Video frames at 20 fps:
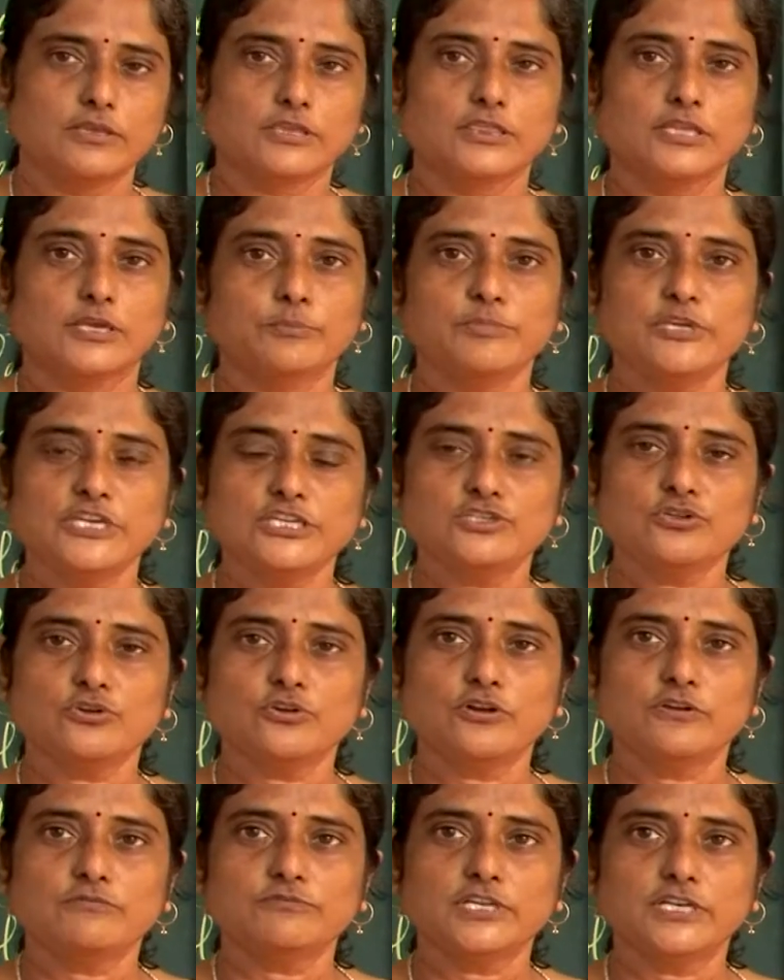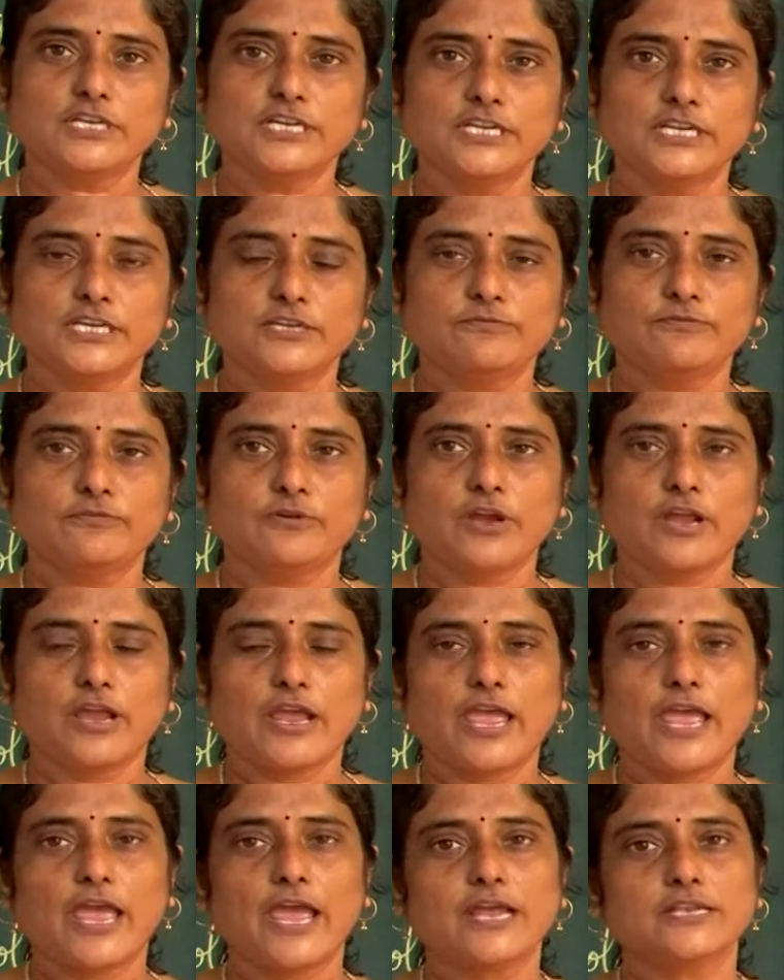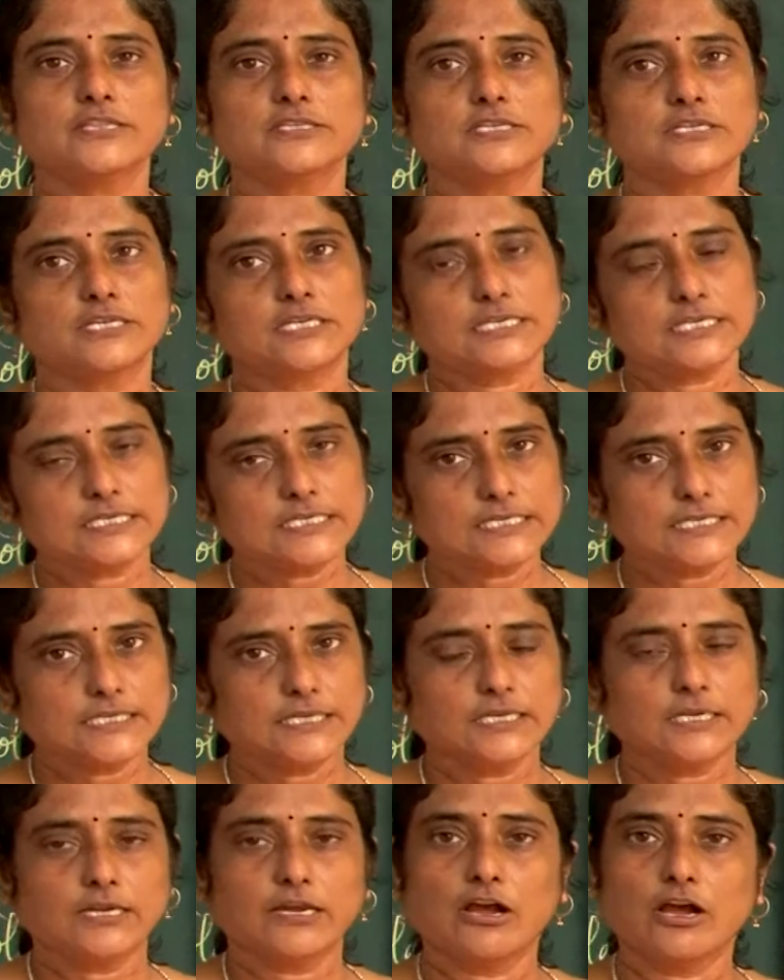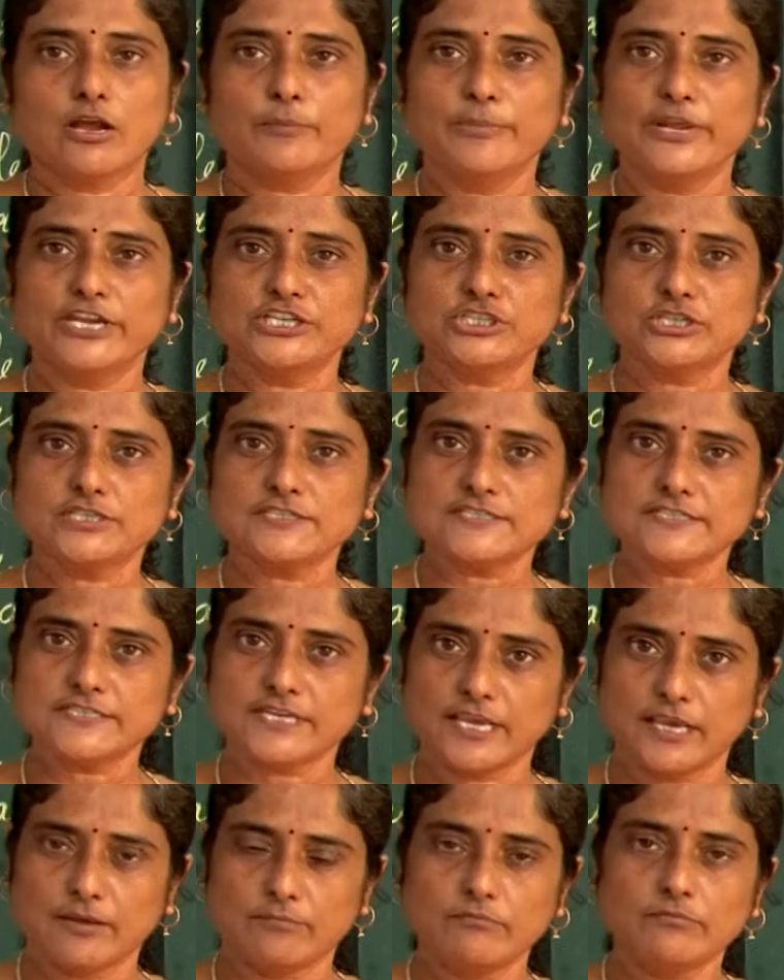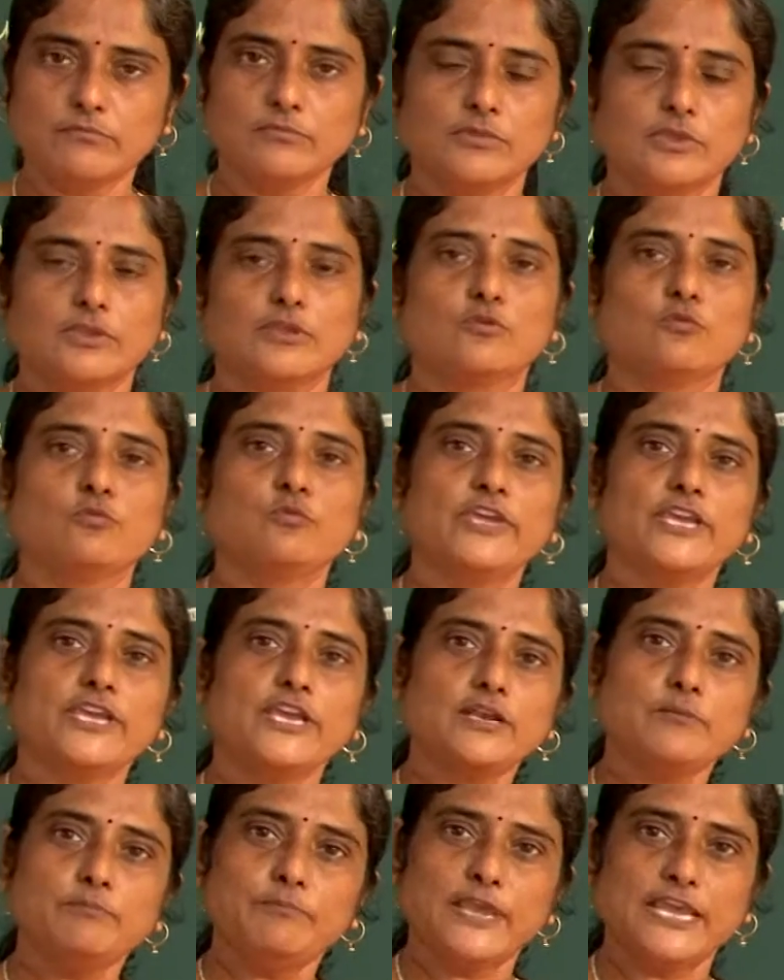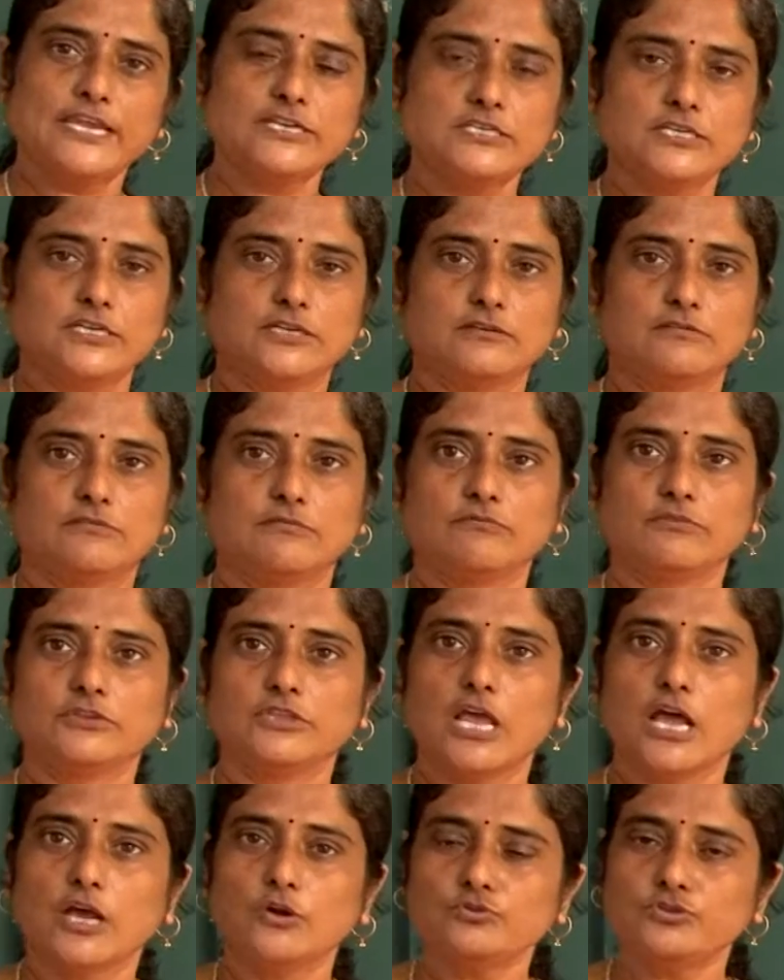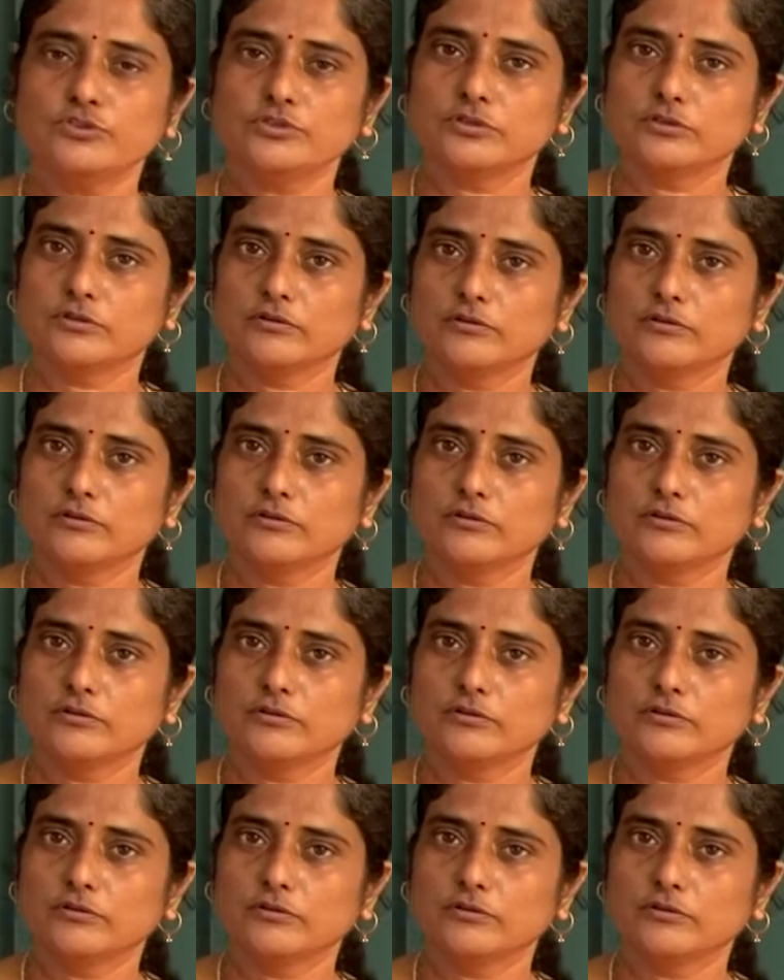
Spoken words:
The petiole of the leaf and the herbaceous stem, we can bend it without